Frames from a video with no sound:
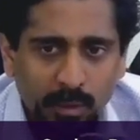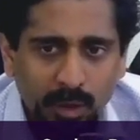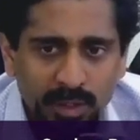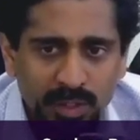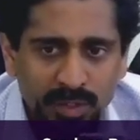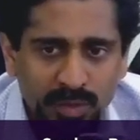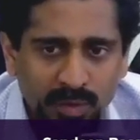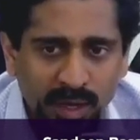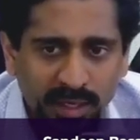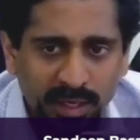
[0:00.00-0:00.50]

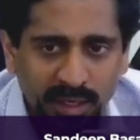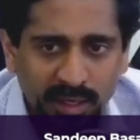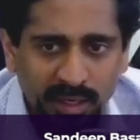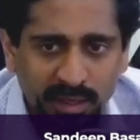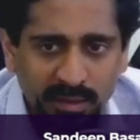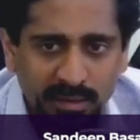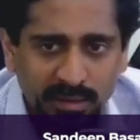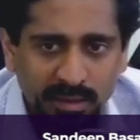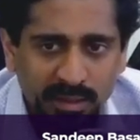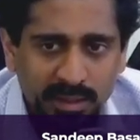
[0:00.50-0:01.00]

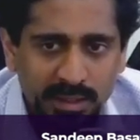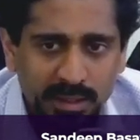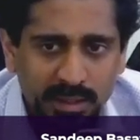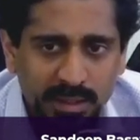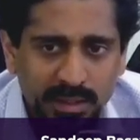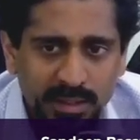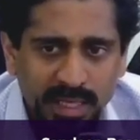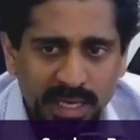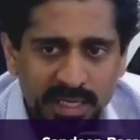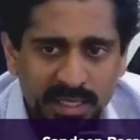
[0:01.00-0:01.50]
demonstrated the
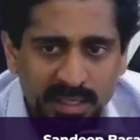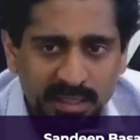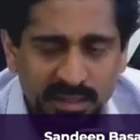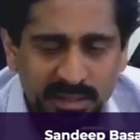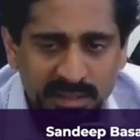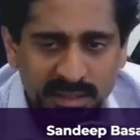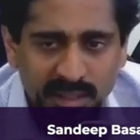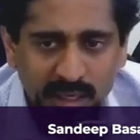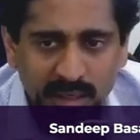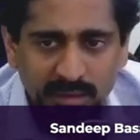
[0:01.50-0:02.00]
stent in
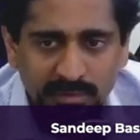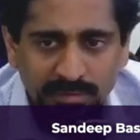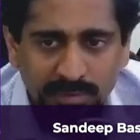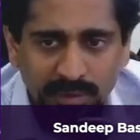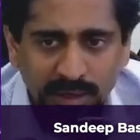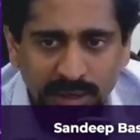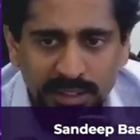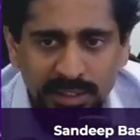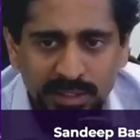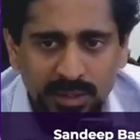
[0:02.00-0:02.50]
the
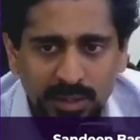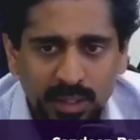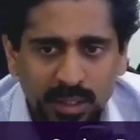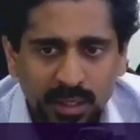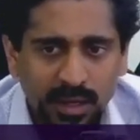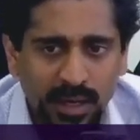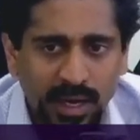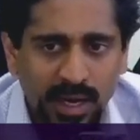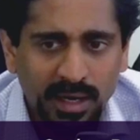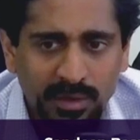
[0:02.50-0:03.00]
circumflex
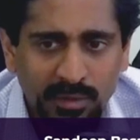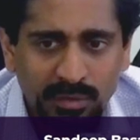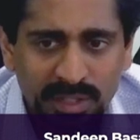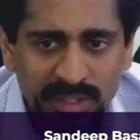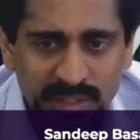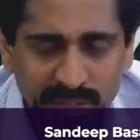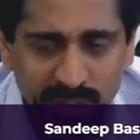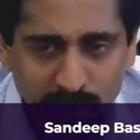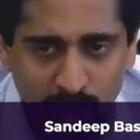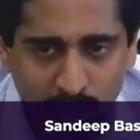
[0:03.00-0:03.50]
had
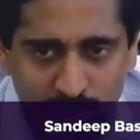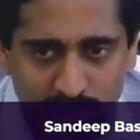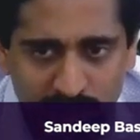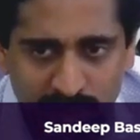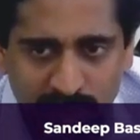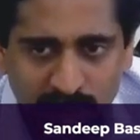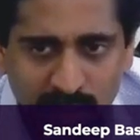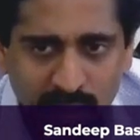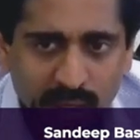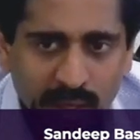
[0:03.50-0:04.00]

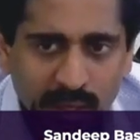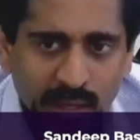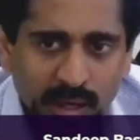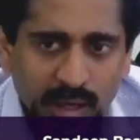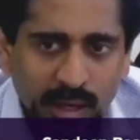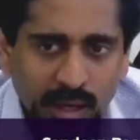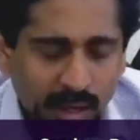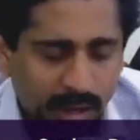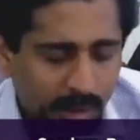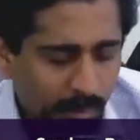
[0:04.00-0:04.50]
restenosed,
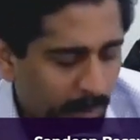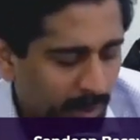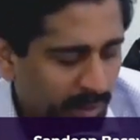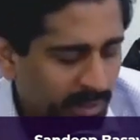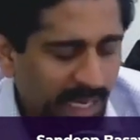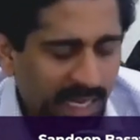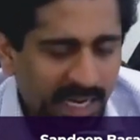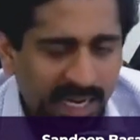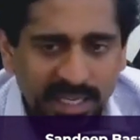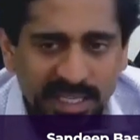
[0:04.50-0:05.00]

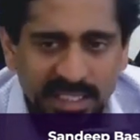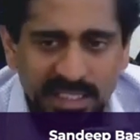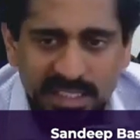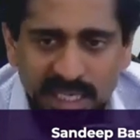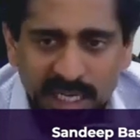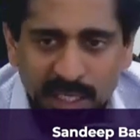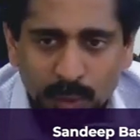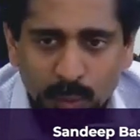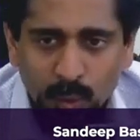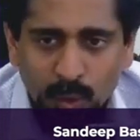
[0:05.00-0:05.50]
but the LAD
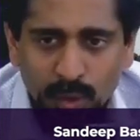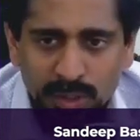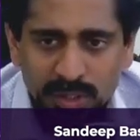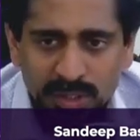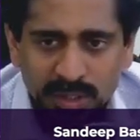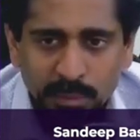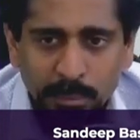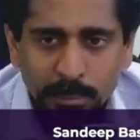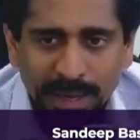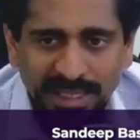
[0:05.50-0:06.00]
stent
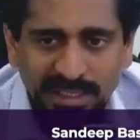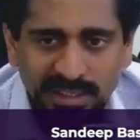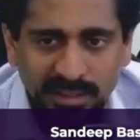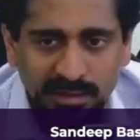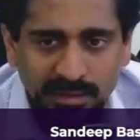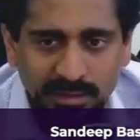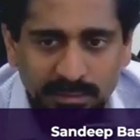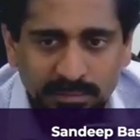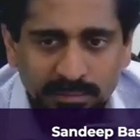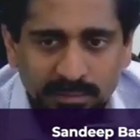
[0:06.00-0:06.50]
was
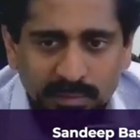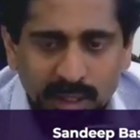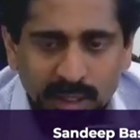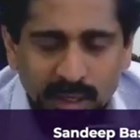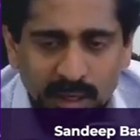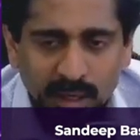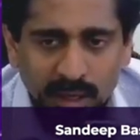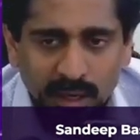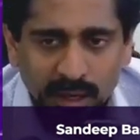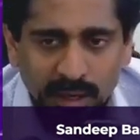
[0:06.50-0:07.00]
patent.
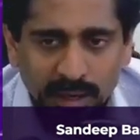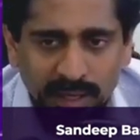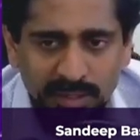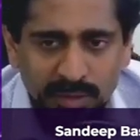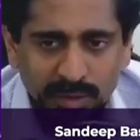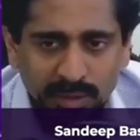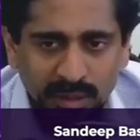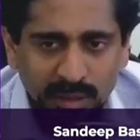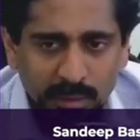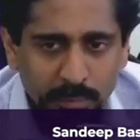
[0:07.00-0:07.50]
And
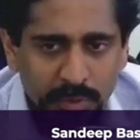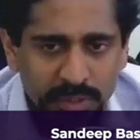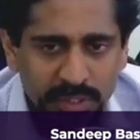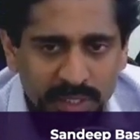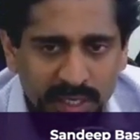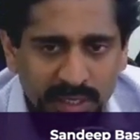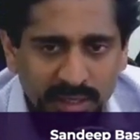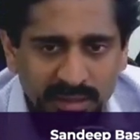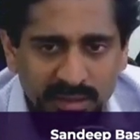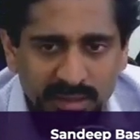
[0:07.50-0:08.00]
as you can
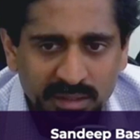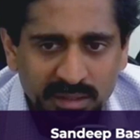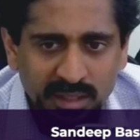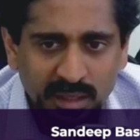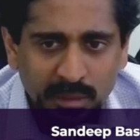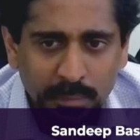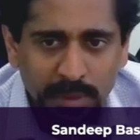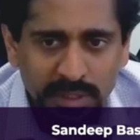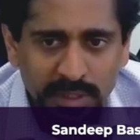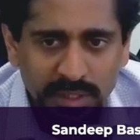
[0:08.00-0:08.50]
appreciate in this
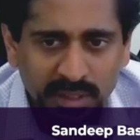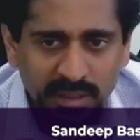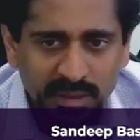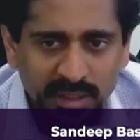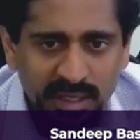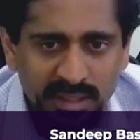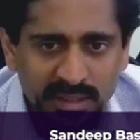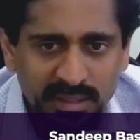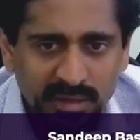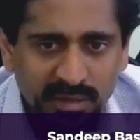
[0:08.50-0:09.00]
still picture,
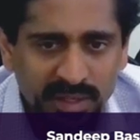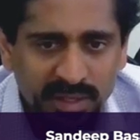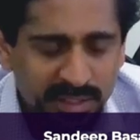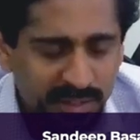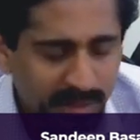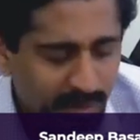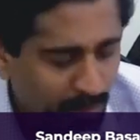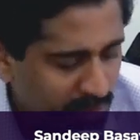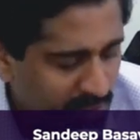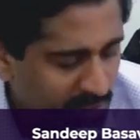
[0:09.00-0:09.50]
there is a
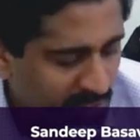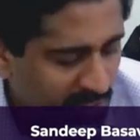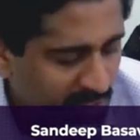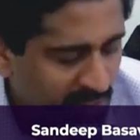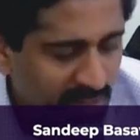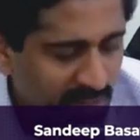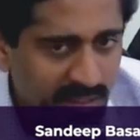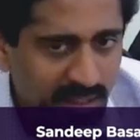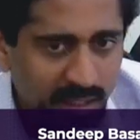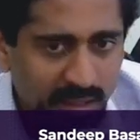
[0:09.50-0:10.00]
restenosis
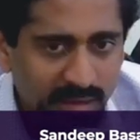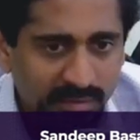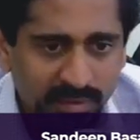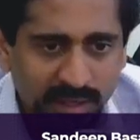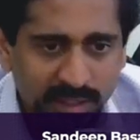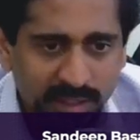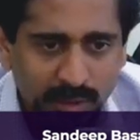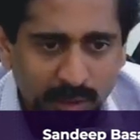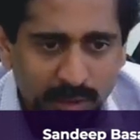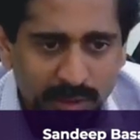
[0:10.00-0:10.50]
in the
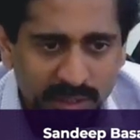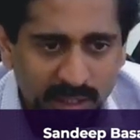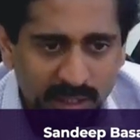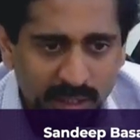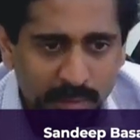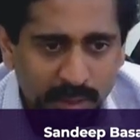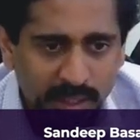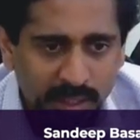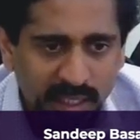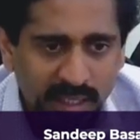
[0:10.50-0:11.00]
circumflex
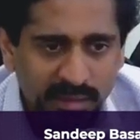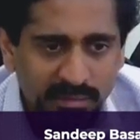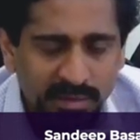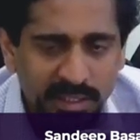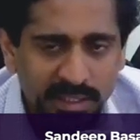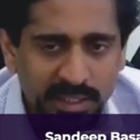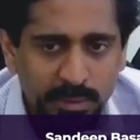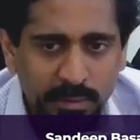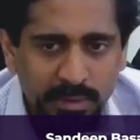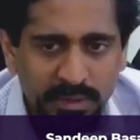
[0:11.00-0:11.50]
ostium, and
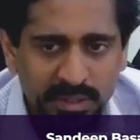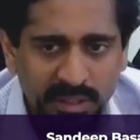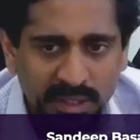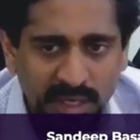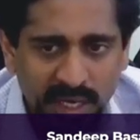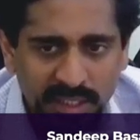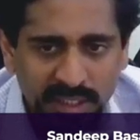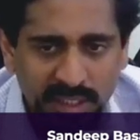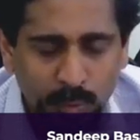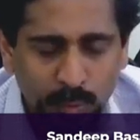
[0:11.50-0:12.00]
given his
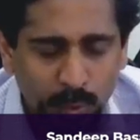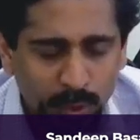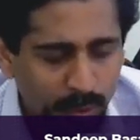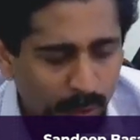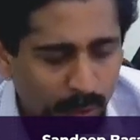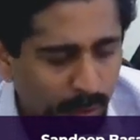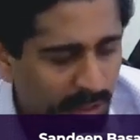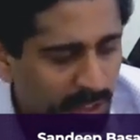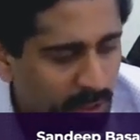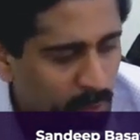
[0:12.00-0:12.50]
presentation, we
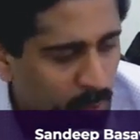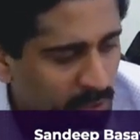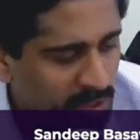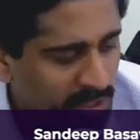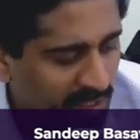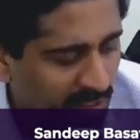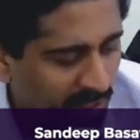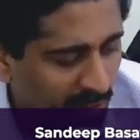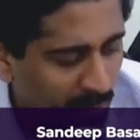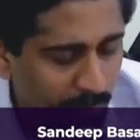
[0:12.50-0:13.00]
thought this
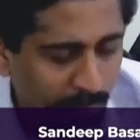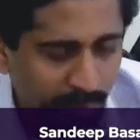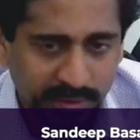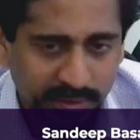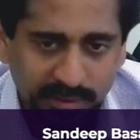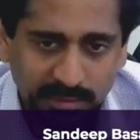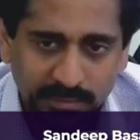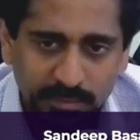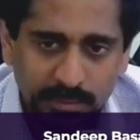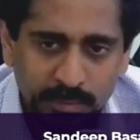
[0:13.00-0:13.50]
was the
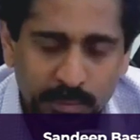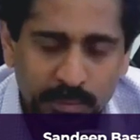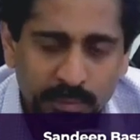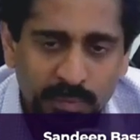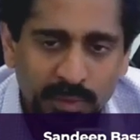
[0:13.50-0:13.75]
culprit.